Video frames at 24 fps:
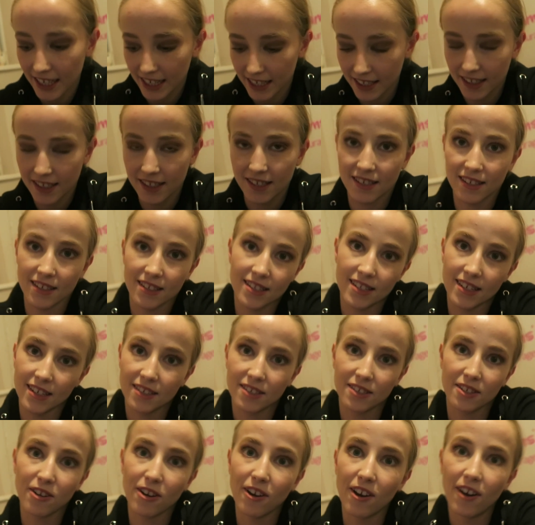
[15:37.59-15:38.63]
It's
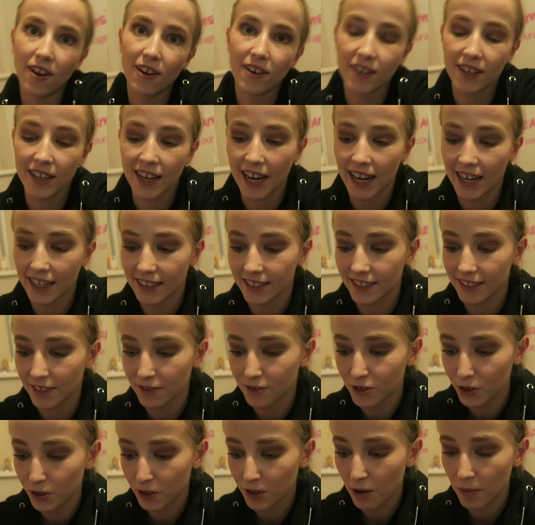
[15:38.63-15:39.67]
6 o'clock and
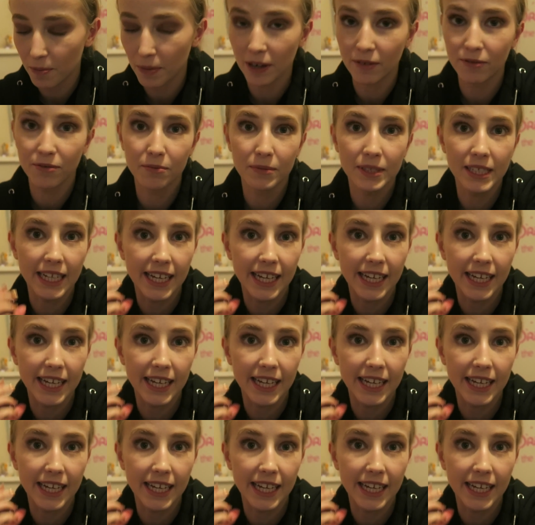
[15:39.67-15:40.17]
I've just got back from